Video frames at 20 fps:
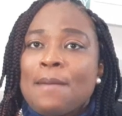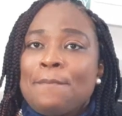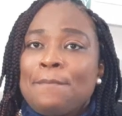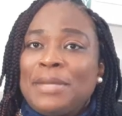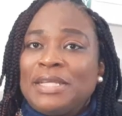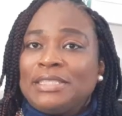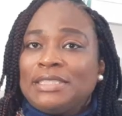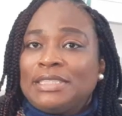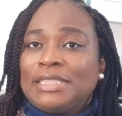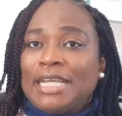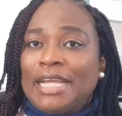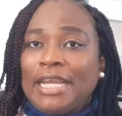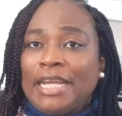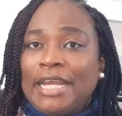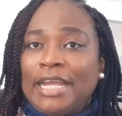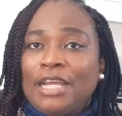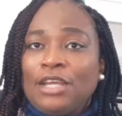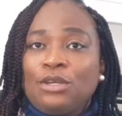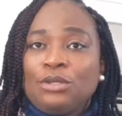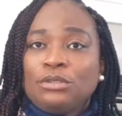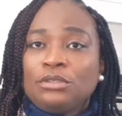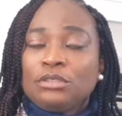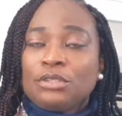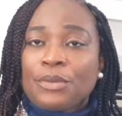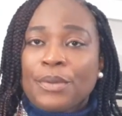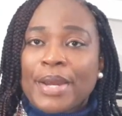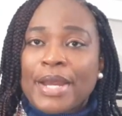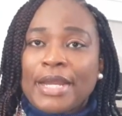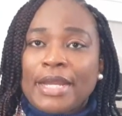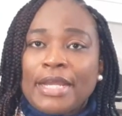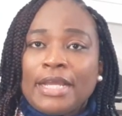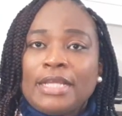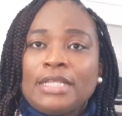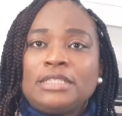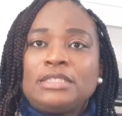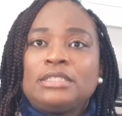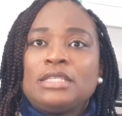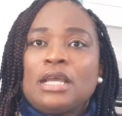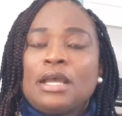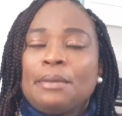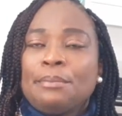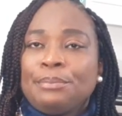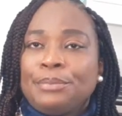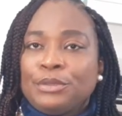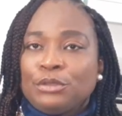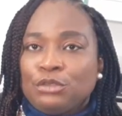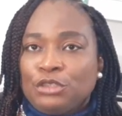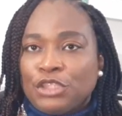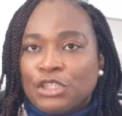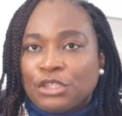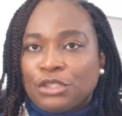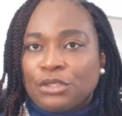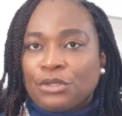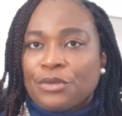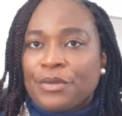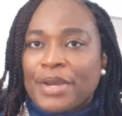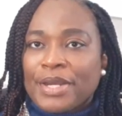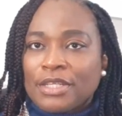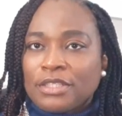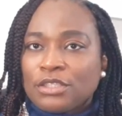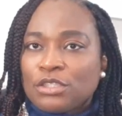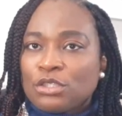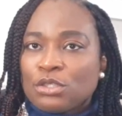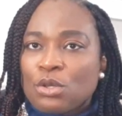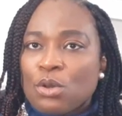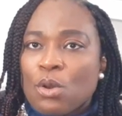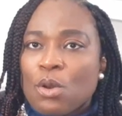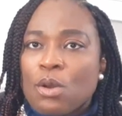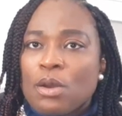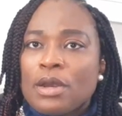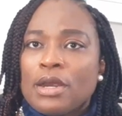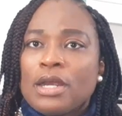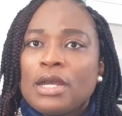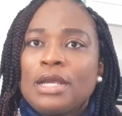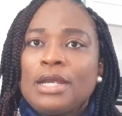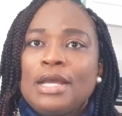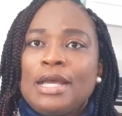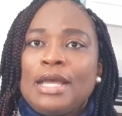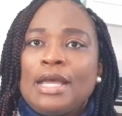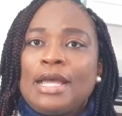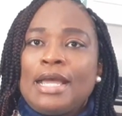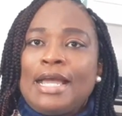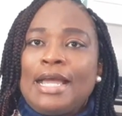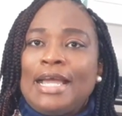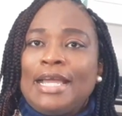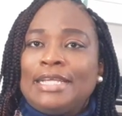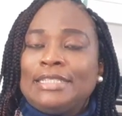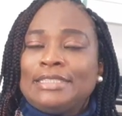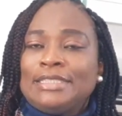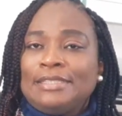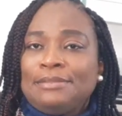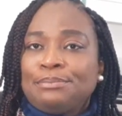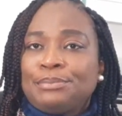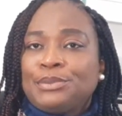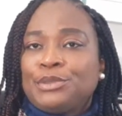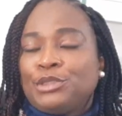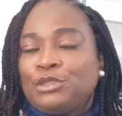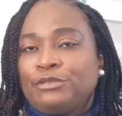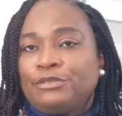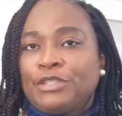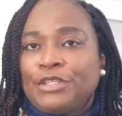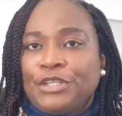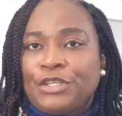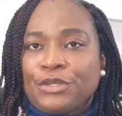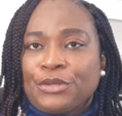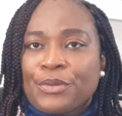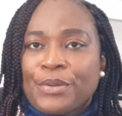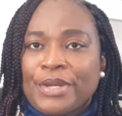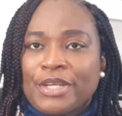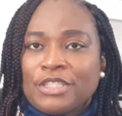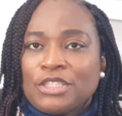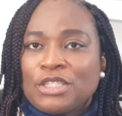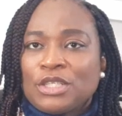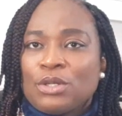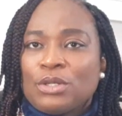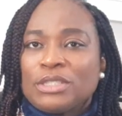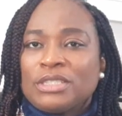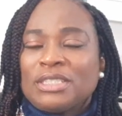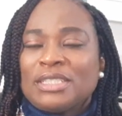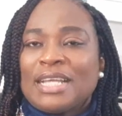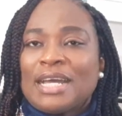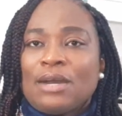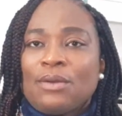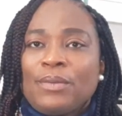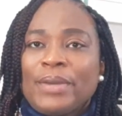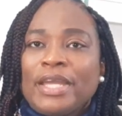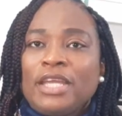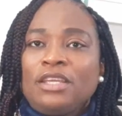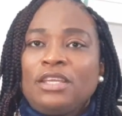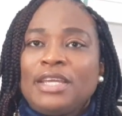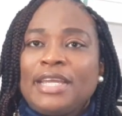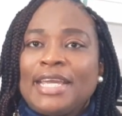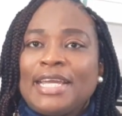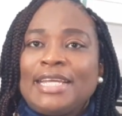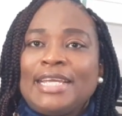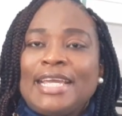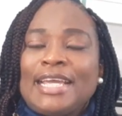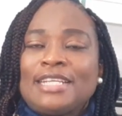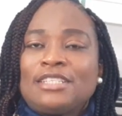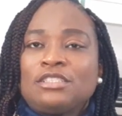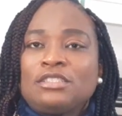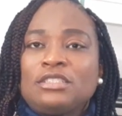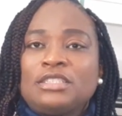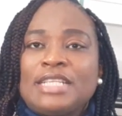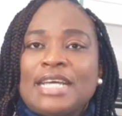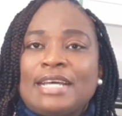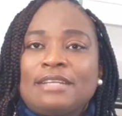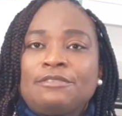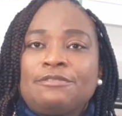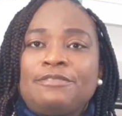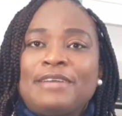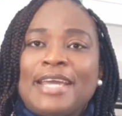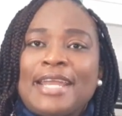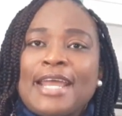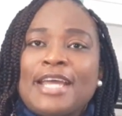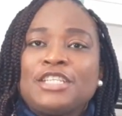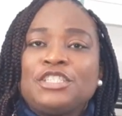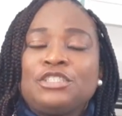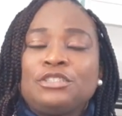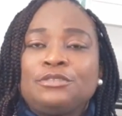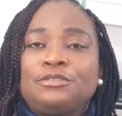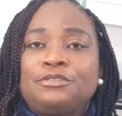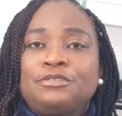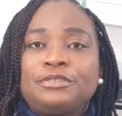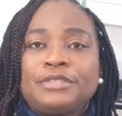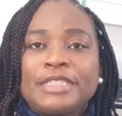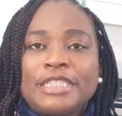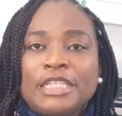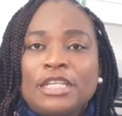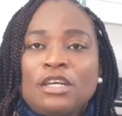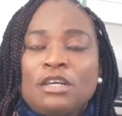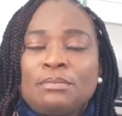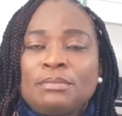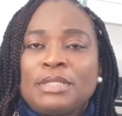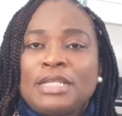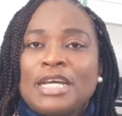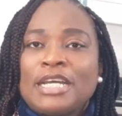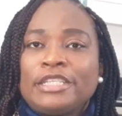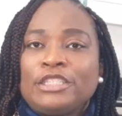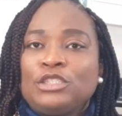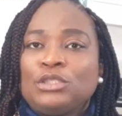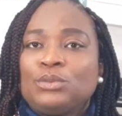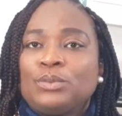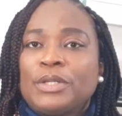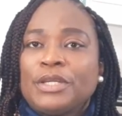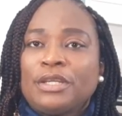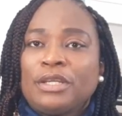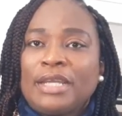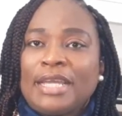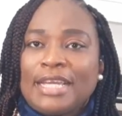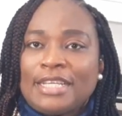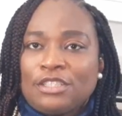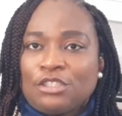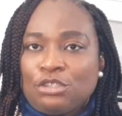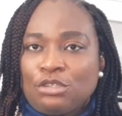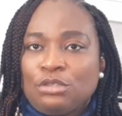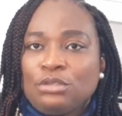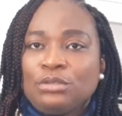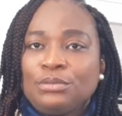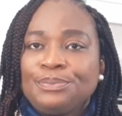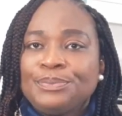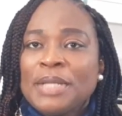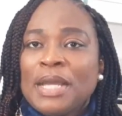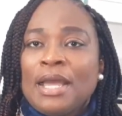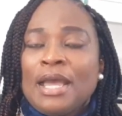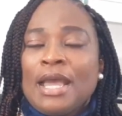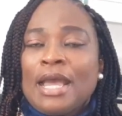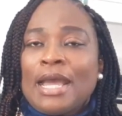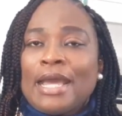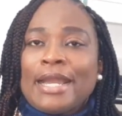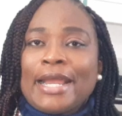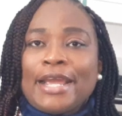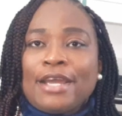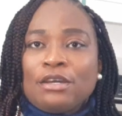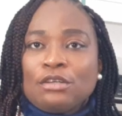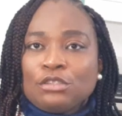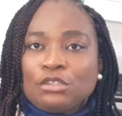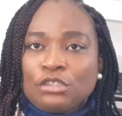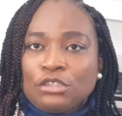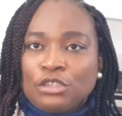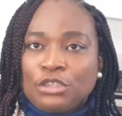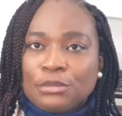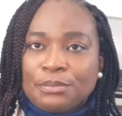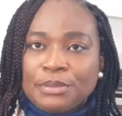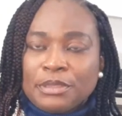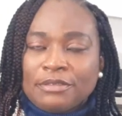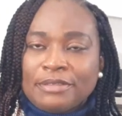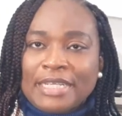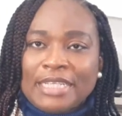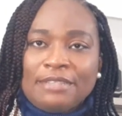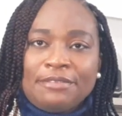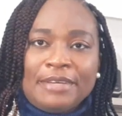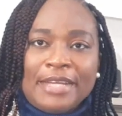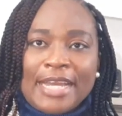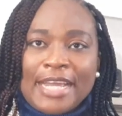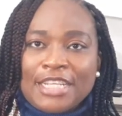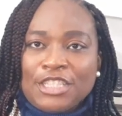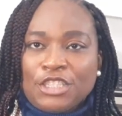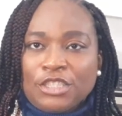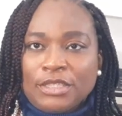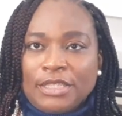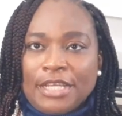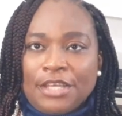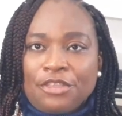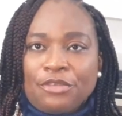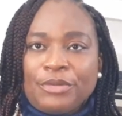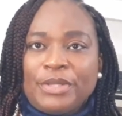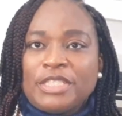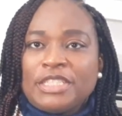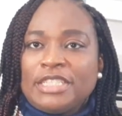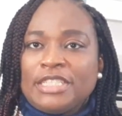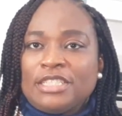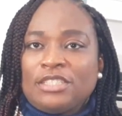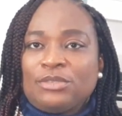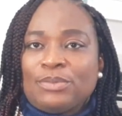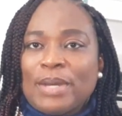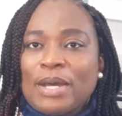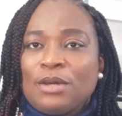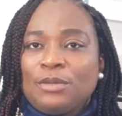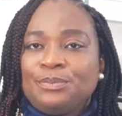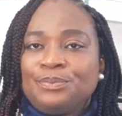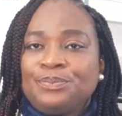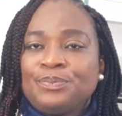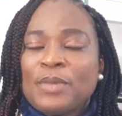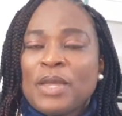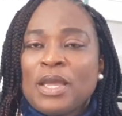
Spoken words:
maintain a good credit, build your credit score and improve on your credit score, so that way you can get to that financial freedom that you want to get to. And I also do provide financial literacy as well.